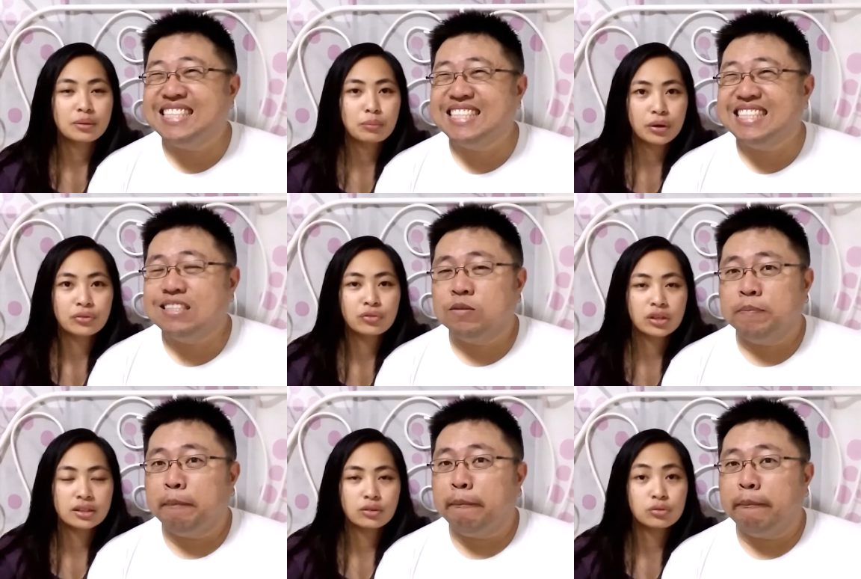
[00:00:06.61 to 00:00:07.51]
Speaker 1: the
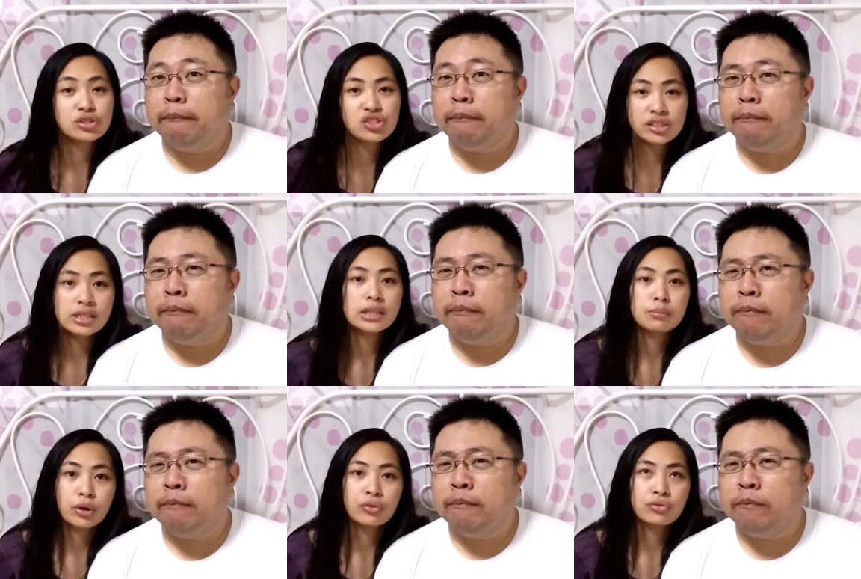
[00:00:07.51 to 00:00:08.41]
boyfriend, originally
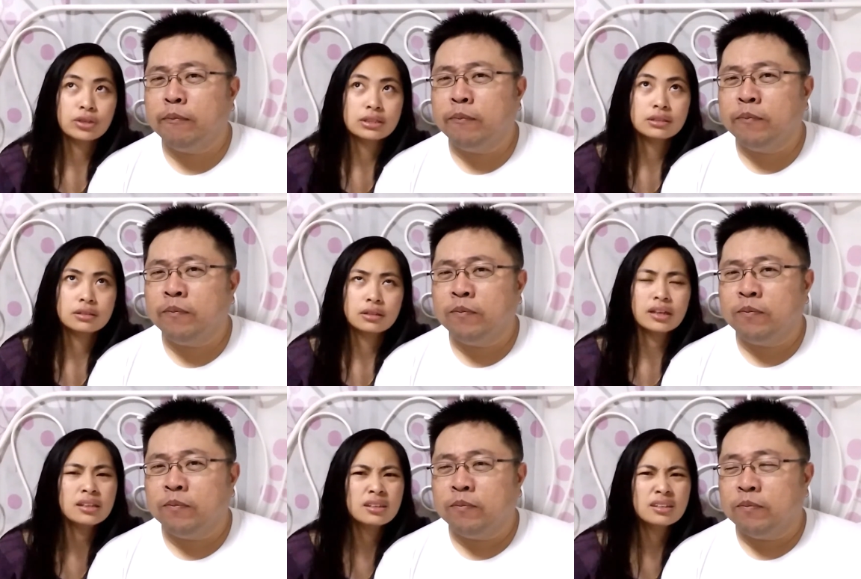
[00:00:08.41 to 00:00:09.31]
the boyfriend,
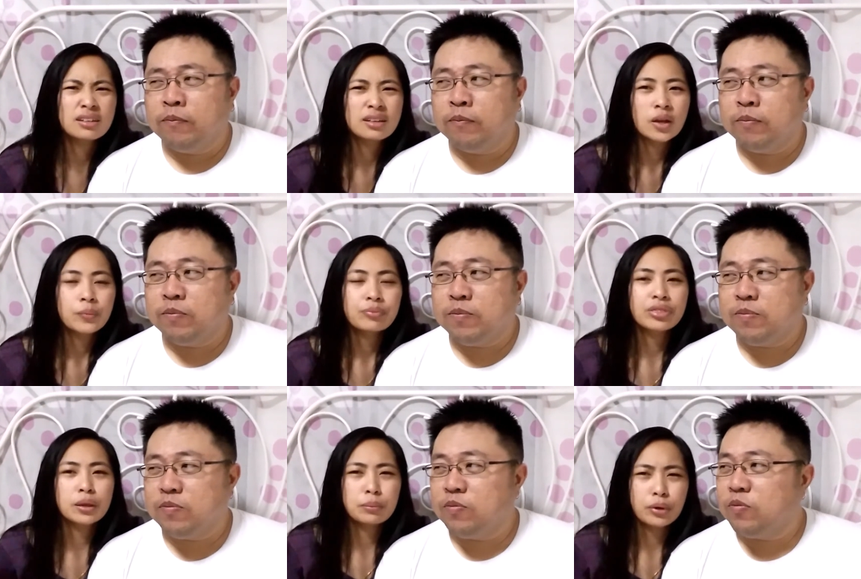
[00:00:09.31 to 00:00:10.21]
eh,
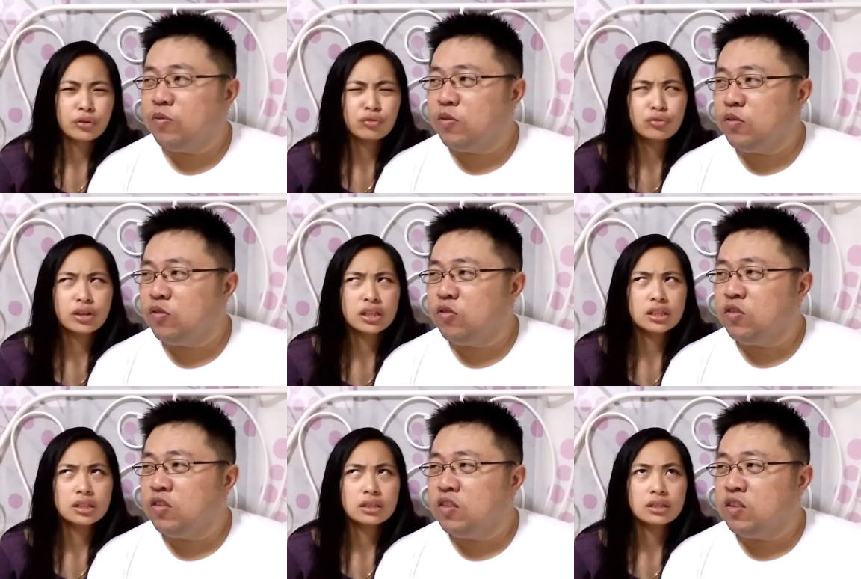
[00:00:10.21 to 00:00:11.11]
the
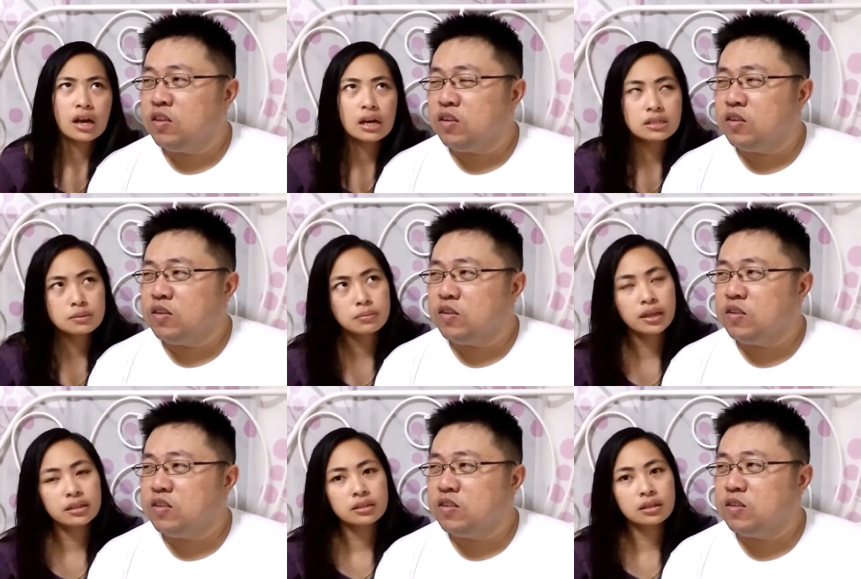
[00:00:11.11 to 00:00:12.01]
boyfriend
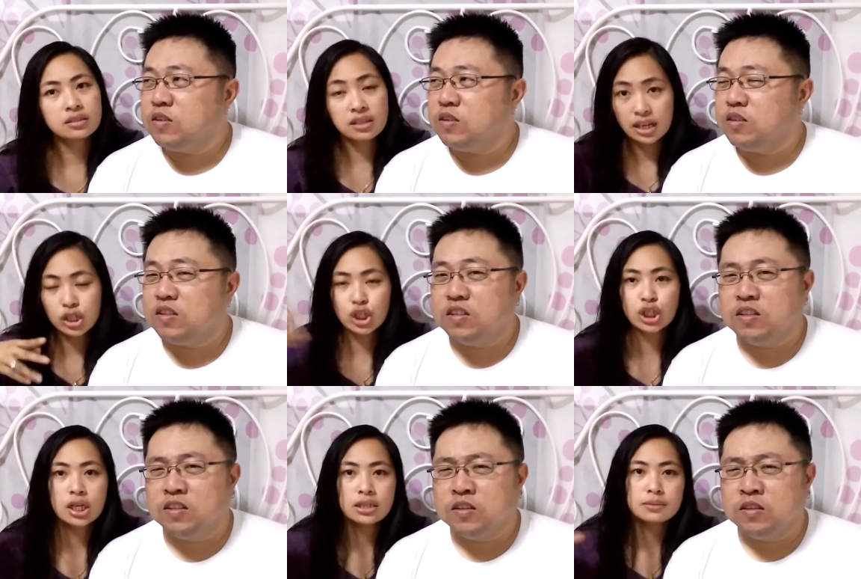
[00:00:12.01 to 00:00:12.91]
husband
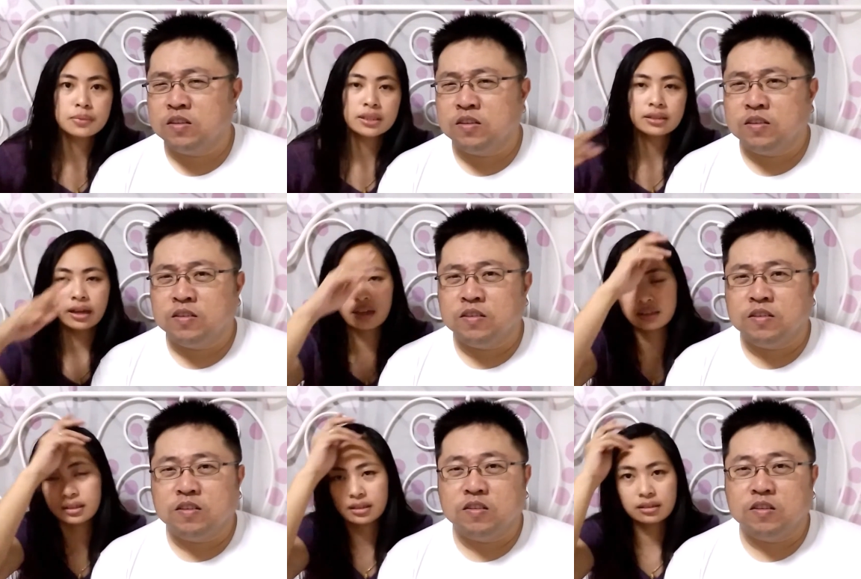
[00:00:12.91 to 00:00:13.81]
slash husband tag,
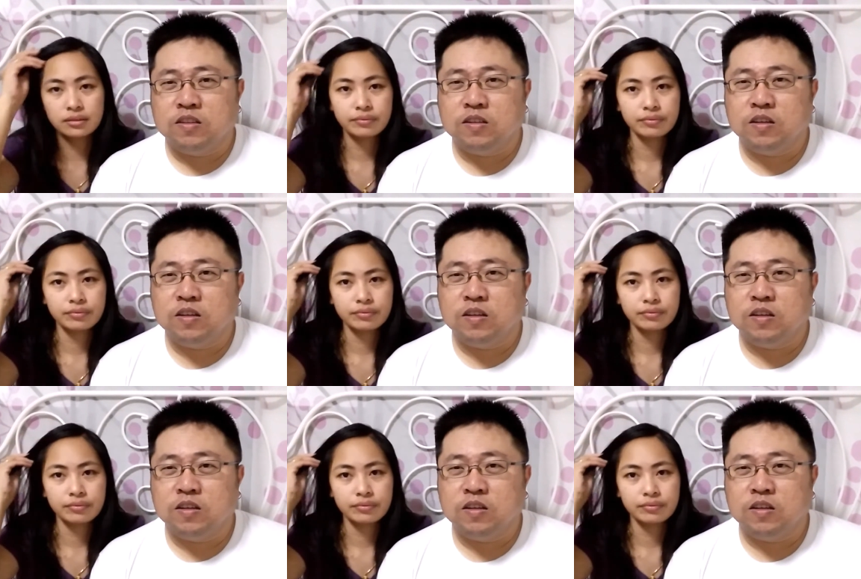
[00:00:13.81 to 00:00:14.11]
I think.